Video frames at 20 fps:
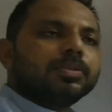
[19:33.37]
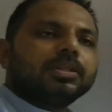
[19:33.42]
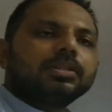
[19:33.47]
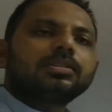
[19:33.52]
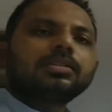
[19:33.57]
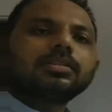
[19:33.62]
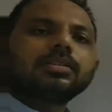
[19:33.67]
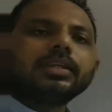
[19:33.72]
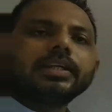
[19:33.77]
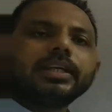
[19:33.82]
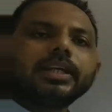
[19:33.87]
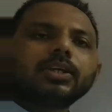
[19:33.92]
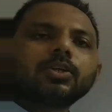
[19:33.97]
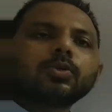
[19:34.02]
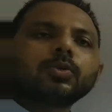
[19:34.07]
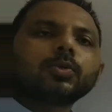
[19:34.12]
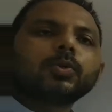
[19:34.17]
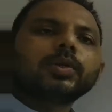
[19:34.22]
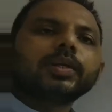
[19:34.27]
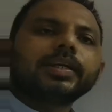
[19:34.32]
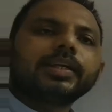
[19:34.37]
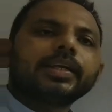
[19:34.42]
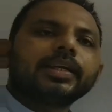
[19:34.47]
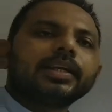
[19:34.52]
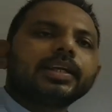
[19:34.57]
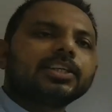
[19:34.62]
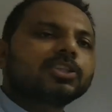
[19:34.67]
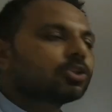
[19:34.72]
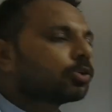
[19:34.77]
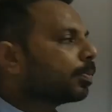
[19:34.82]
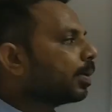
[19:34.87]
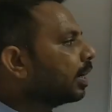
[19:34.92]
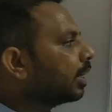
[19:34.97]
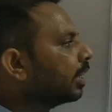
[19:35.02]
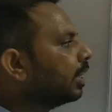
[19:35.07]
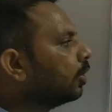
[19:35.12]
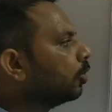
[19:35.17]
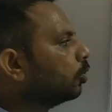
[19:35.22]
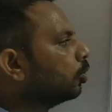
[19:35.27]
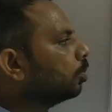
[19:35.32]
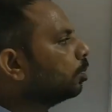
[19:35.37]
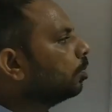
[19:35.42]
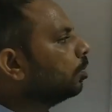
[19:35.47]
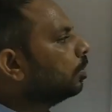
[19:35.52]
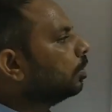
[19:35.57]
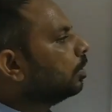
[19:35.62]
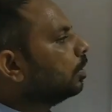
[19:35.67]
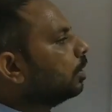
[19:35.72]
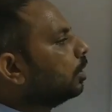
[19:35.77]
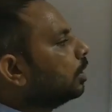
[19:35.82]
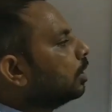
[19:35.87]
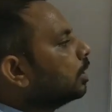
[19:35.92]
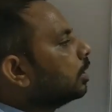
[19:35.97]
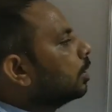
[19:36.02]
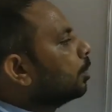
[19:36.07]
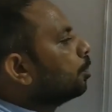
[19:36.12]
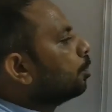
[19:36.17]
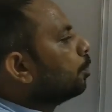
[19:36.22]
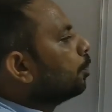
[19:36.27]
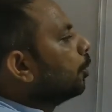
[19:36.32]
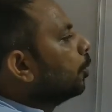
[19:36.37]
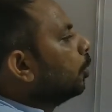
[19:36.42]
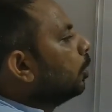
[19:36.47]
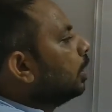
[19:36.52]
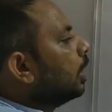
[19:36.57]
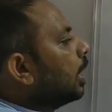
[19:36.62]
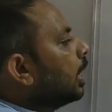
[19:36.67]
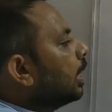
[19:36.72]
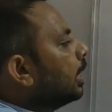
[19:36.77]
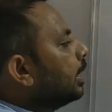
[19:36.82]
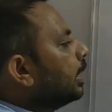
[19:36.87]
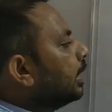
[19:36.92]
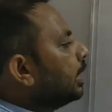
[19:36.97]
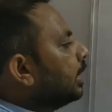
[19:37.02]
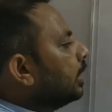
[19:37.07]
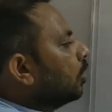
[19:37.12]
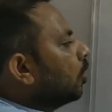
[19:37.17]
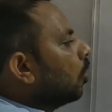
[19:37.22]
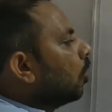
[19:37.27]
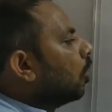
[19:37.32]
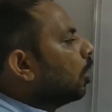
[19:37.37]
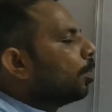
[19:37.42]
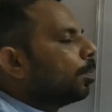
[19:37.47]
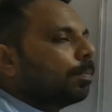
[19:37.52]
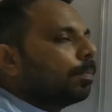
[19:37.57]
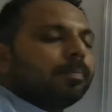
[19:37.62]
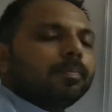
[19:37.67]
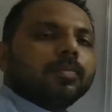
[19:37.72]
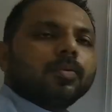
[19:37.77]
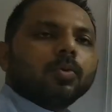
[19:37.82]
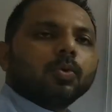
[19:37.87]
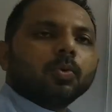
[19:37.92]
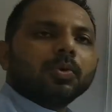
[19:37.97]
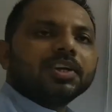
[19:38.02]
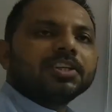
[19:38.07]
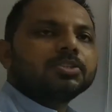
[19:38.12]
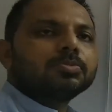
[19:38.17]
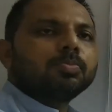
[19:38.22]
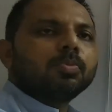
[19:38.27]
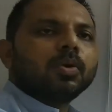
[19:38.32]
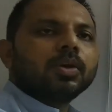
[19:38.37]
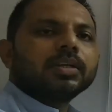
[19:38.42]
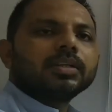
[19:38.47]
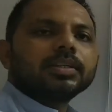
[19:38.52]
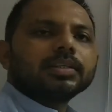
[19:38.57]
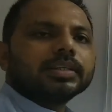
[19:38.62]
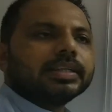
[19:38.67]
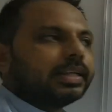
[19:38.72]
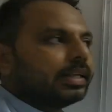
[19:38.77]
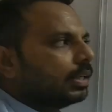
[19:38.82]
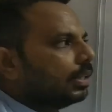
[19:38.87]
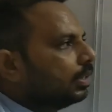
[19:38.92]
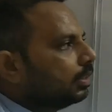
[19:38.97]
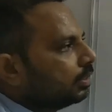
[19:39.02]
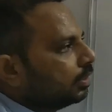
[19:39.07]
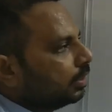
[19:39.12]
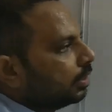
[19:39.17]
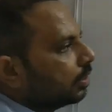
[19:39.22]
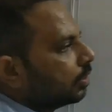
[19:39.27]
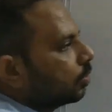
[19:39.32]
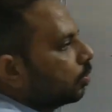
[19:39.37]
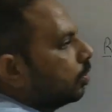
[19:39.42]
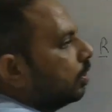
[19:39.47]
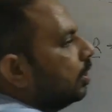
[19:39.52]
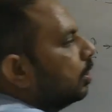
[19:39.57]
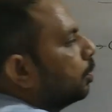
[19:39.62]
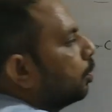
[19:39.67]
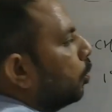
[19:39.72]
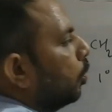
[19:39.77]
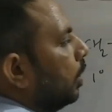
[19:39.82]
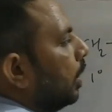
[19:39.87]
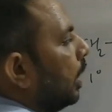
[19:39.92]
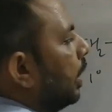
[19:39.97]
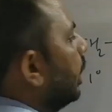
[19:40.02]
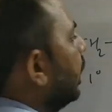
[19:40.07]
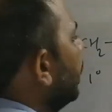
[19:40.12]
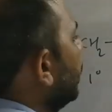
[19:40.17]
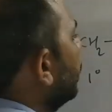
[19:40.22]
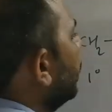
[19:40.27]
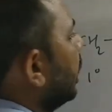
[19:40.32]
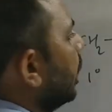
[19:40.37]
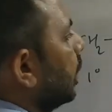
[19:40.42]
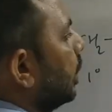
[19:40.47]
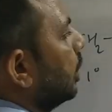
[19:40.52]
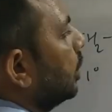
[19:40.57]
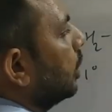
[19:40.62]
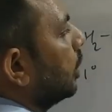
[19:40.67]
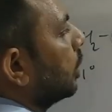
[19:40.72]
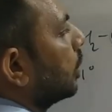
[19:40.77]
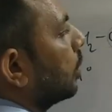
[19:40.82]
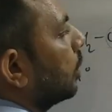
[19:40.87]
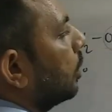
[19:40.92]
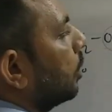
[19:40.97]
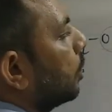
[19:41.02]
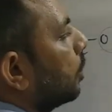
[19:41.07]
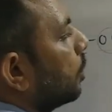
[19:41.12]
this electron donating nature of alkyl group, the polarity of OH bond decreases. So this polarity decreases,